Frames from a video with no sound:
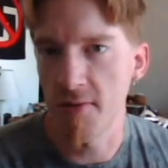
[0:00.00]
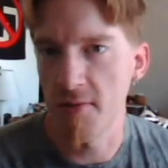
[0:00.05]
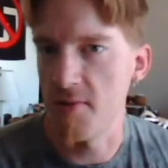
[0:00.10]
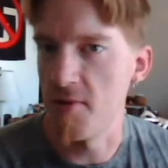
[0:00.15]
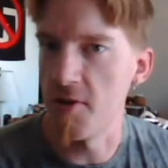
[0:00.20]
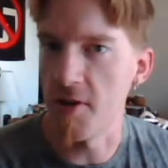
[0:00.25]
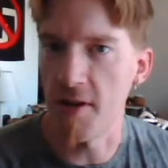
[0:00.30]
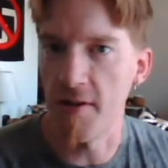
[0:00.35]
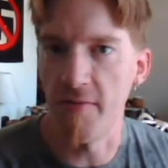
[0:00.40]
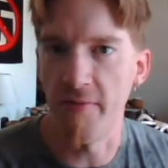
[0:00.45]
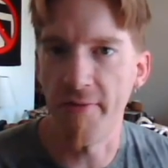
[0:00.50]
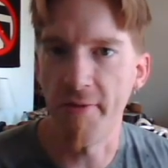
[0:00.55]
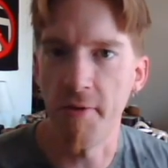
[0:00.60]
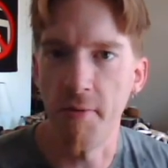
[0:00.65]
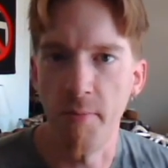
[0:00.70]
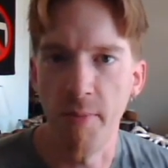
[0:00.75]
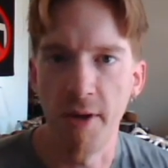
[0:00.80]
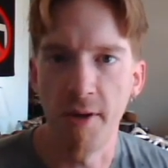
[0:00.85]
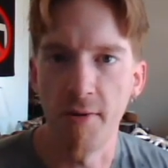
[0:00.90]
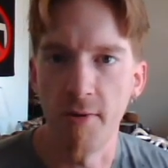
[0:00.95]
Looking for
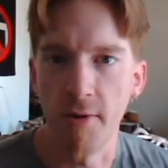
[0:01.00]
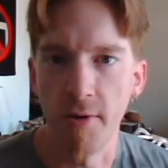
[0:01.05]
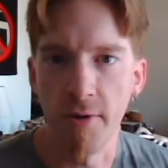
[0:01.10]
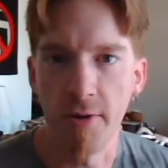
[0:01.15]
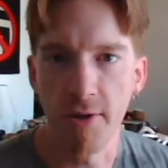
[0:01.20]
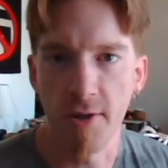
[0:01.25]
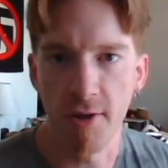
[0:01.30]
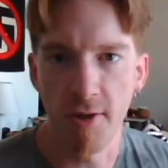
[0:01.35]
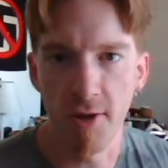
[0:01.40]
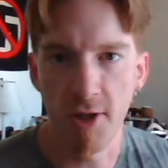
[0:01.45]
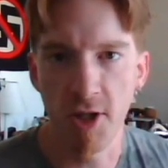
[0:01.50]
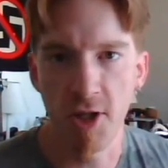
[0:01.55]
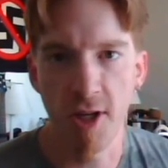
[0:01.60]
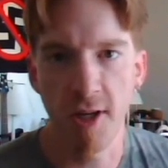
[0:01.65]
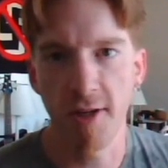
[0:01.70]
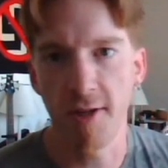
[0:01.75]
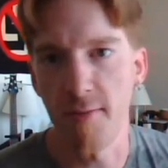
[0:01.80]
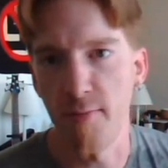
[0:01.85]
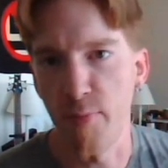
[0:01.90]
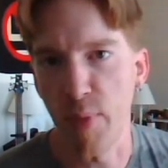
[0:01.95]
minerals or
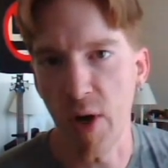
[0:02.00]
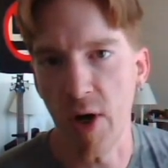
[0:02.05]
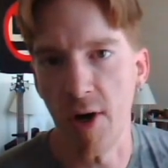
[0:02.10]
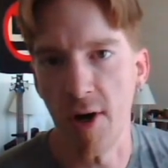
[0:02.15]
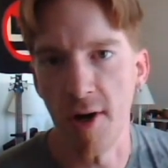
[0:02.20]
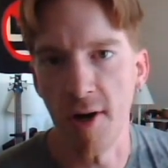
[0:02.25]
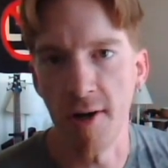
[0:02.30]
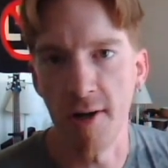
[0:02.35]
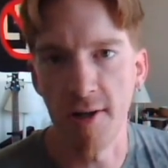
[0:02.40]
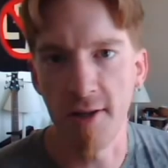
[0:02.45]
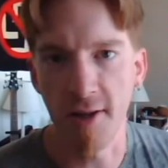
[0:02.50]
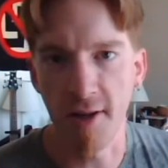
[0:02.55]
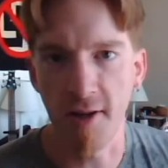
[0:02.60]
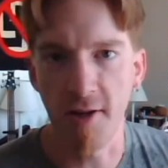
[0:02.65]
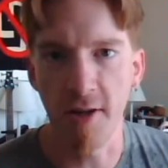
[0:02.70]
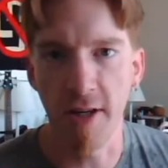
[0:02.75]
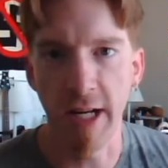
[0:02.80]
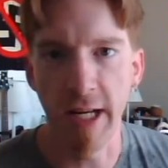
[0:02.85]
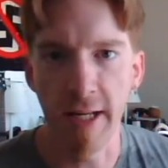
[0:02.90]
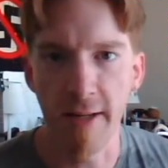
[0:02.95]
shit to burn to
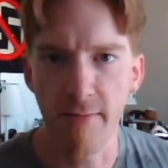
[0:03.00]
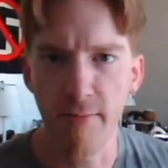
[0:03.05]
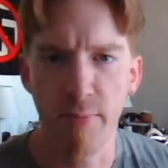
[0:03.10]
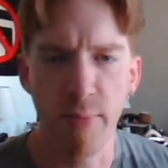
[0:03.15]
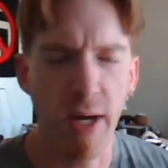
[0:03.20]
create